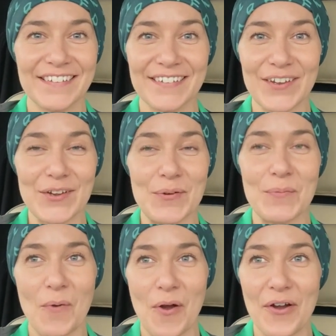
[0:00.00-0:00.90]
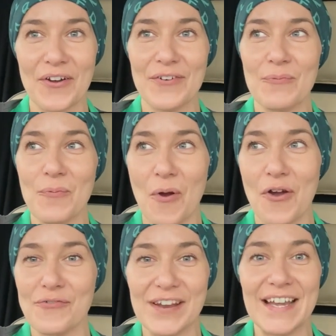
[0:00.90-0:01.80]
Like, what
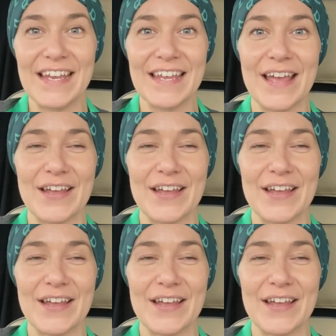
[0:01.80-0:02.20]
a really